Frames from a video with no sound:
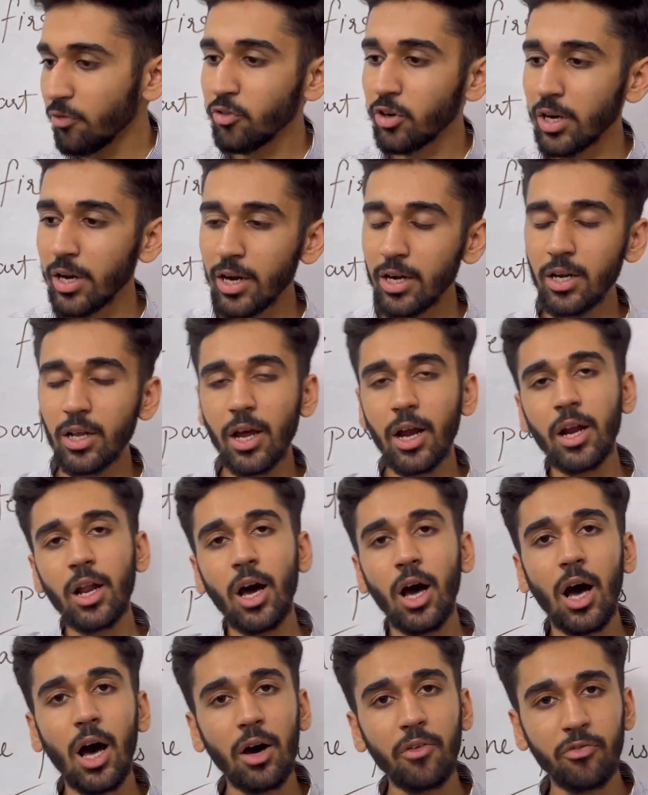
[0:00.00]
correct and
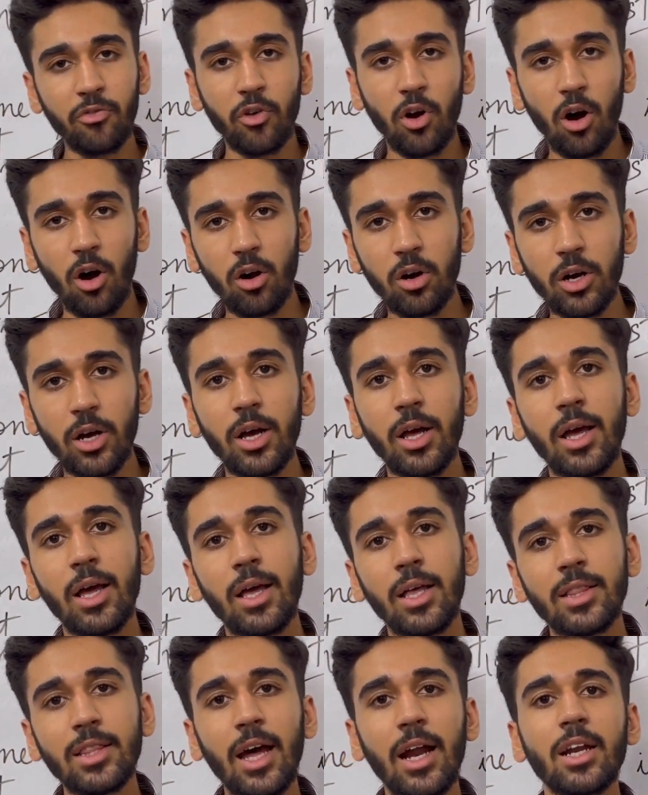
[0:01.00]
half wrong,
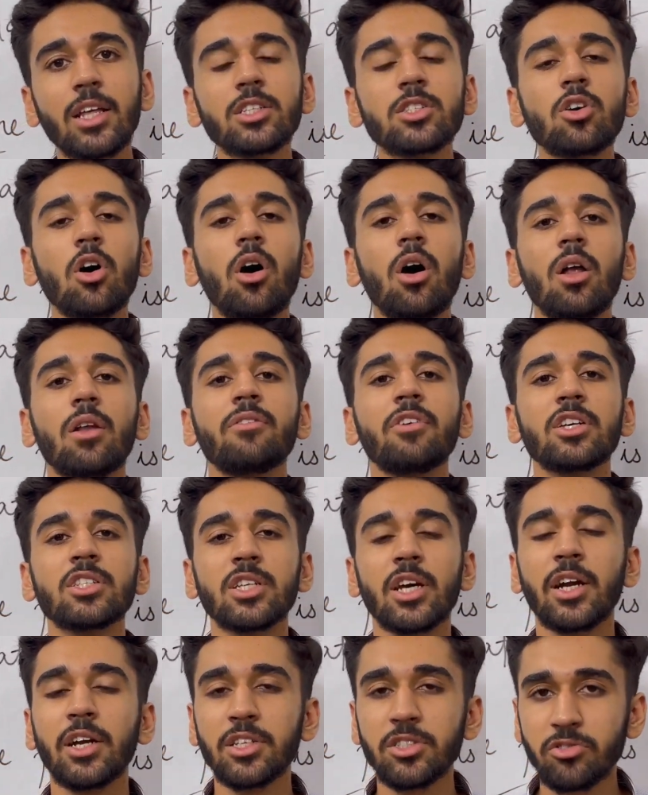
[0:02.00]
that is always
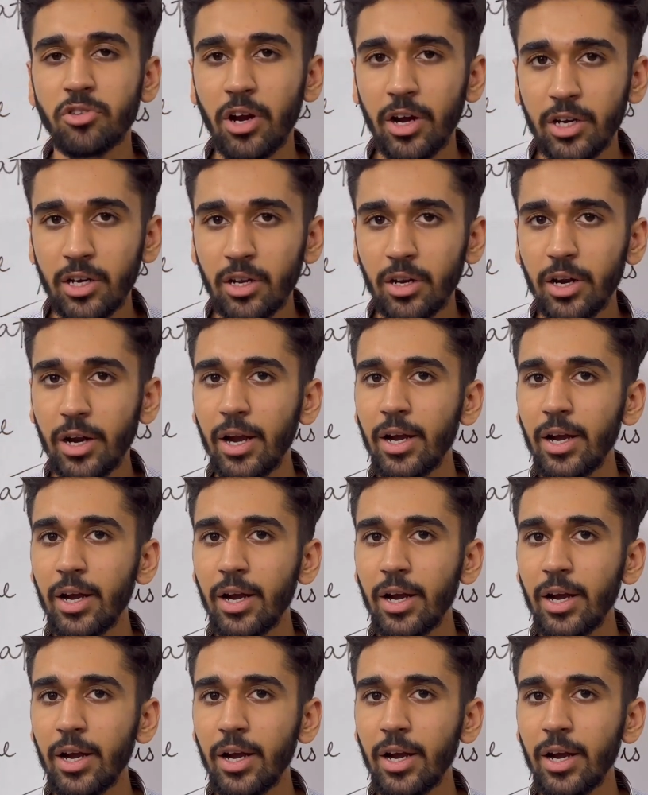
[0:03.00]
a distractor.